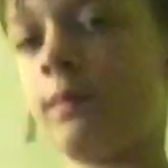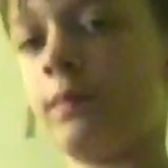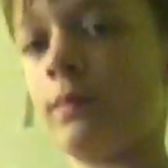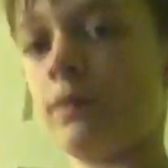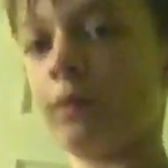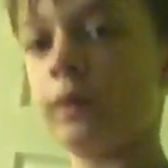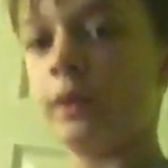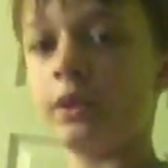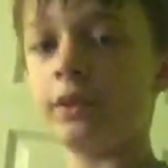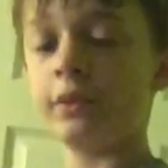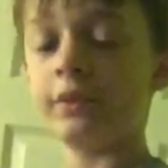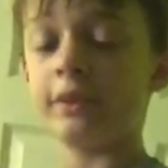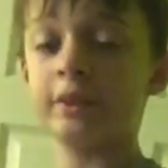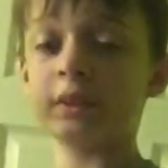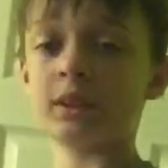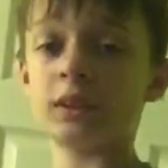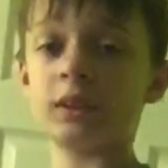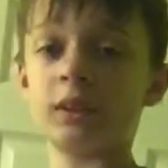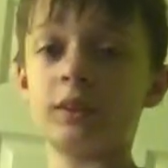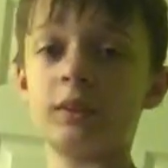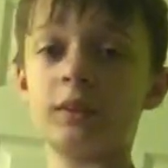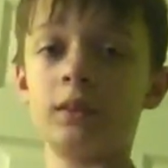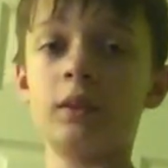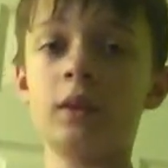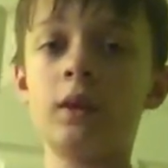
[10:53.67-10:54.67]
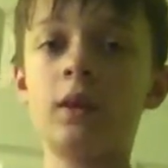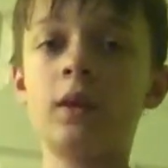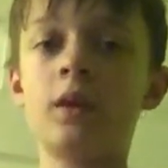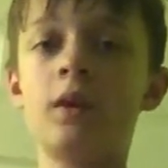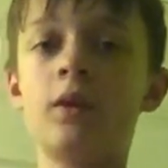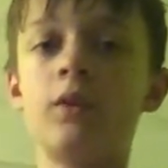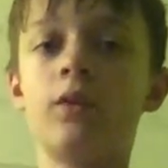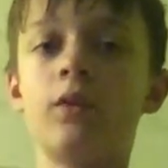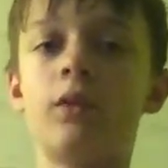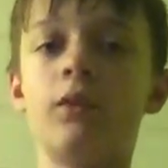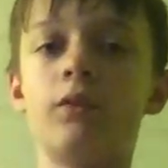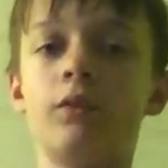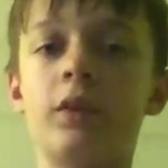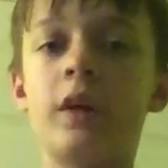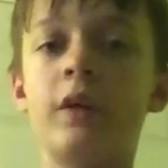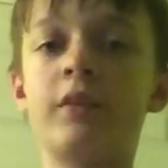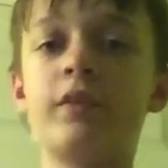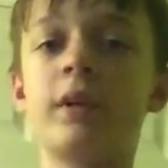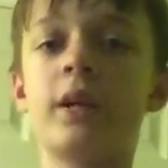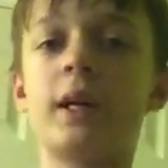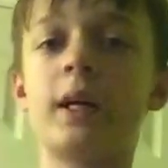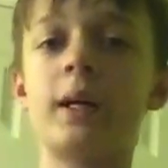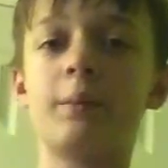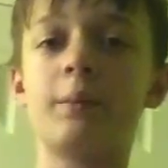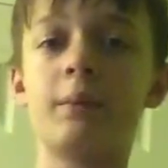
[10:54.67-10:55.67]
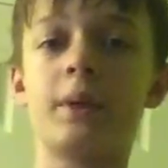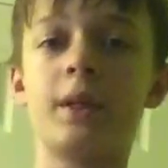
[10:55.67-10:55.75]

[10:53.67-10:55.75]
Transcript: when you're using Form 5, you gotta be